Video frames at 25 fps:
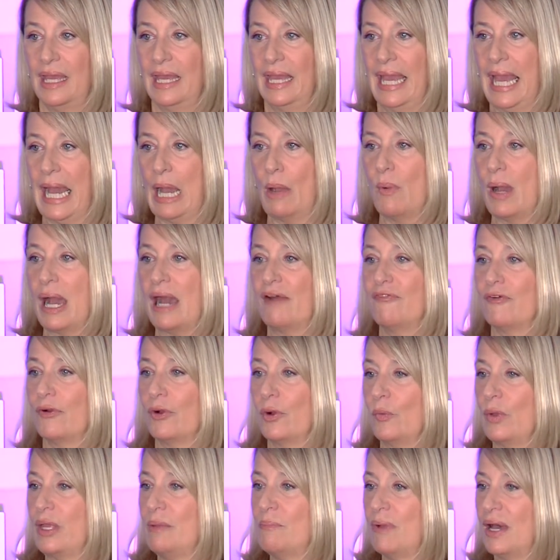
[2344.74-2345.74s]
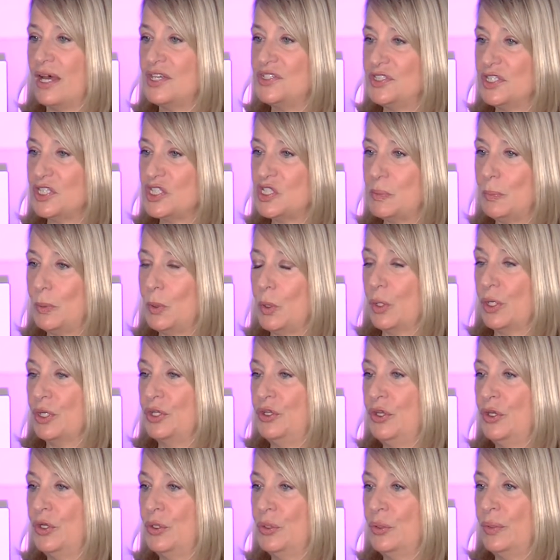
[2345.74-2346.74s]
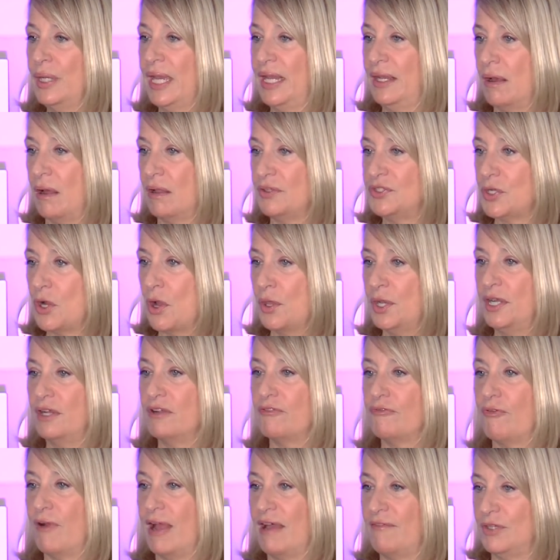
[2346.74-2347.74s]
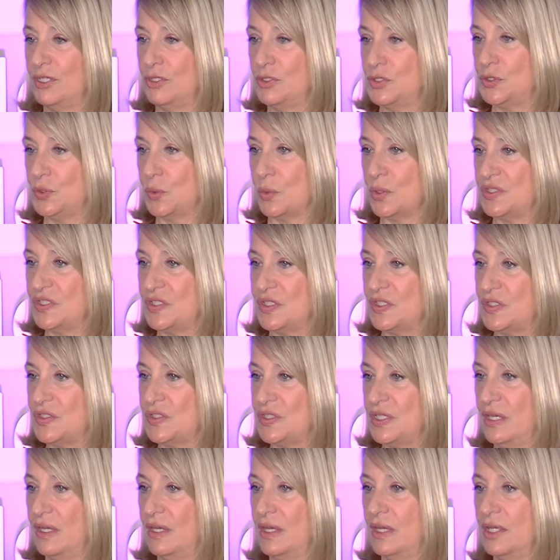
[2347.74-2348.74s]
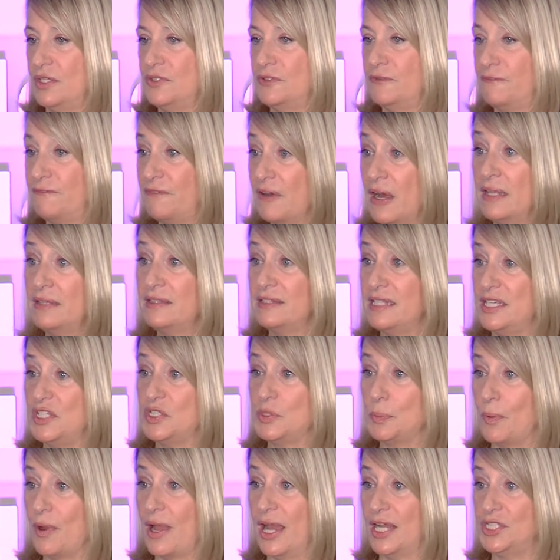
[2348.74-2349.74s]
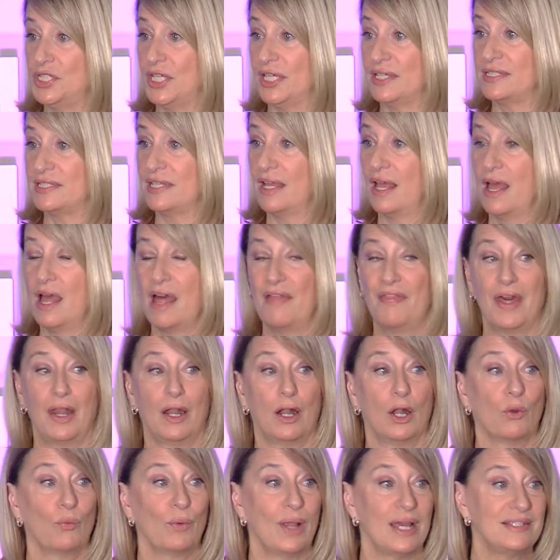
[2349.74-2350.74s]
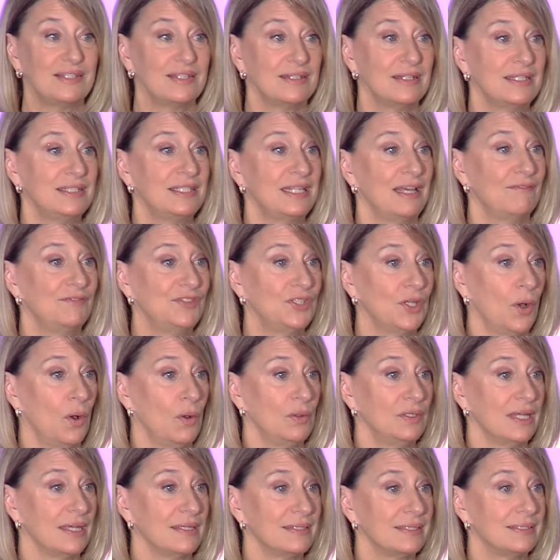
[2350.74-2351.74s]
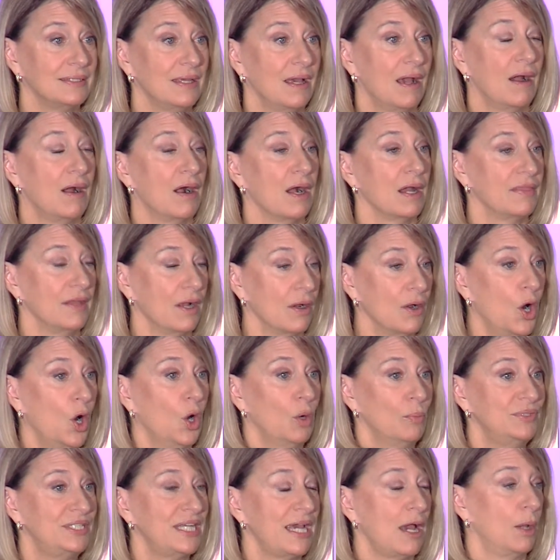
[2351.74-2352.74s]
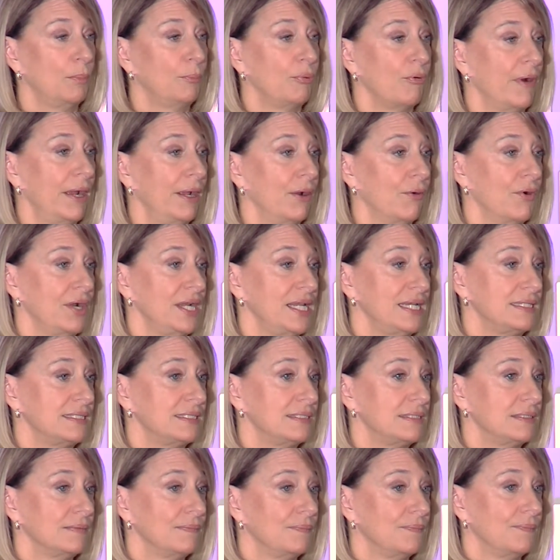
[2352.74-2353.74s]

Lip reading: However, we must explore new and alternative revenue sources to fund these projects that our residents have told us are their hometown priorities.